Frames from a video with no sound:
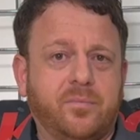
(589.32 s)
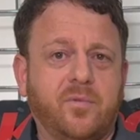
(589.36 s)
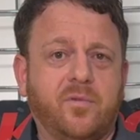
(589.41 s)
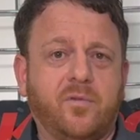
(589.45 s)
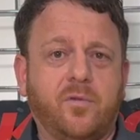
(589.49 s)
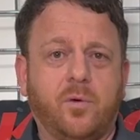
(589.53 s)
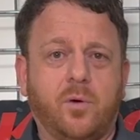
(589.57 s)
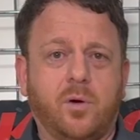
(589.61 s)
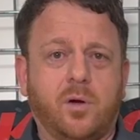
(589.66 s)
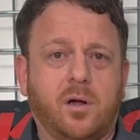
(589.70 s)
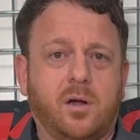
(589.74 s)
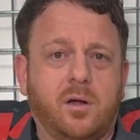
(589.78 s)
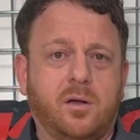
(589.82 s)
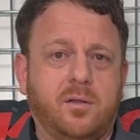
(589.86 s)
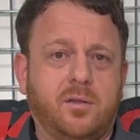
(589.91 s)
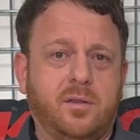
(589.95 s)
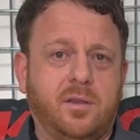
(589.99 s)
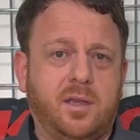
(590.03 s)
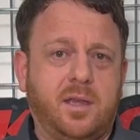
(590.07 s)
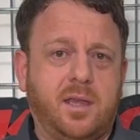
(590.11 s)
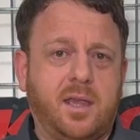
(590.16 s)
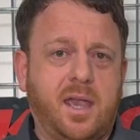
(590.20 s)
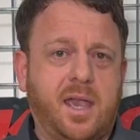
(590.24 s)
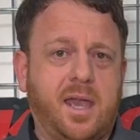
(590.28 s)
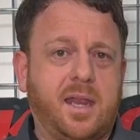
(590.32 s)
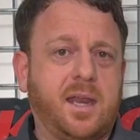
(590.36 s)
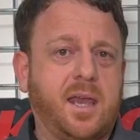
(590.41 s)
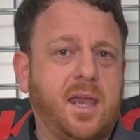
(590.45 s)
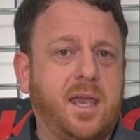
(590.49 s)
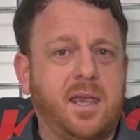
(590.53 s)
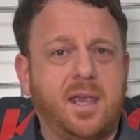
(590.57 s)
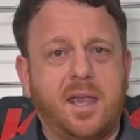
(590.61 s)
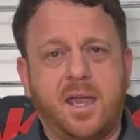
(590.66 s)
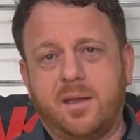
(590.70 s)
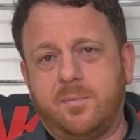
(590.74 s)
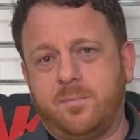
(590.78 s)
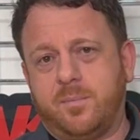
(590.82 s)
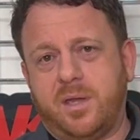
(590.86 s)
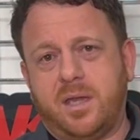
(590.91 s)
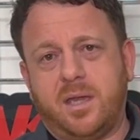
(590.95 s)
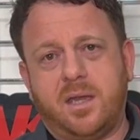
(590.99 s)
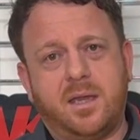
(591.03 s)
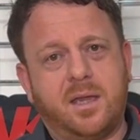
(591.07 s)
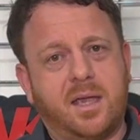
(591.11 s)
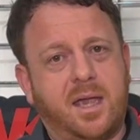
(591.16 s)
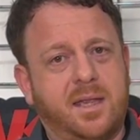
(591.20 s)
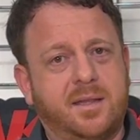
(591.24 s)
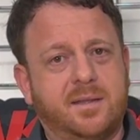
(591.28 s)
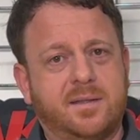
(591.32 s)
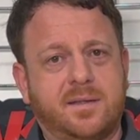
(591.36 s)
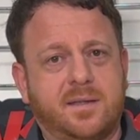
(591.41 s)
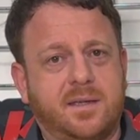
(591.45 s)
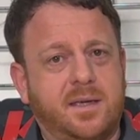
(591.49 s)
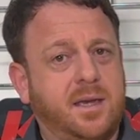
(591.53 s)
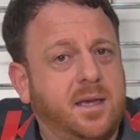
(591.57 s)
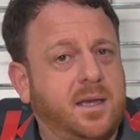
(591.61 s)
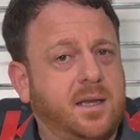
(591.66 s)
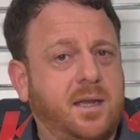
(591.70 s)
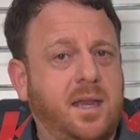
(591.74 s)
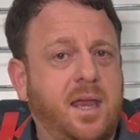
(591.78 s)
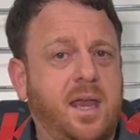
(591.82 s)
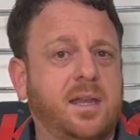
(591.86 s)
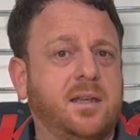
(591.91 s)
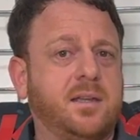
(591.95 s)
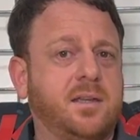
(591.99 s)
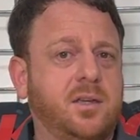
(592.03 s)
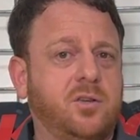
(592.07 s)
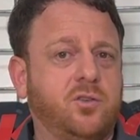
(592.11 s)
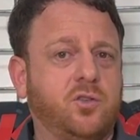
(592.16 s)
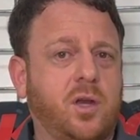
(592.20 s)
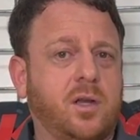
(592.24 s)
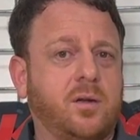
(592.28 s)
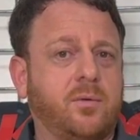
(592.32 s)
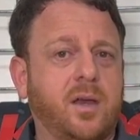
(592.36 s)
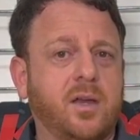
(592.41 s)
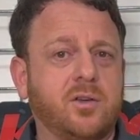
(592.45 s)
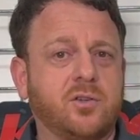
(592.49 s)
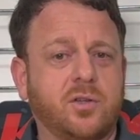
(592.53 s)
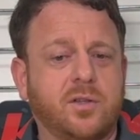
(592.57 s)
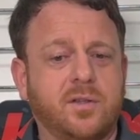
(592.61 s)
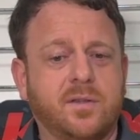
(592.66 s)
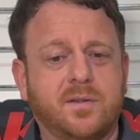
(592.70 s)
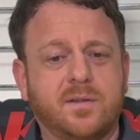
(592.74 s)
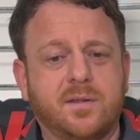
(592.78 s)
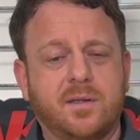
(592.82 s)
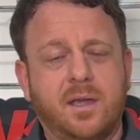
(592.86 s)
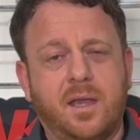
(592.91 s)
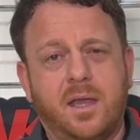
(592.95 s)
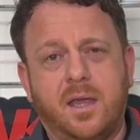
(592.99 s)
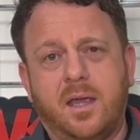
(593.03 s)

for the NA, NB, NC, and ND generations,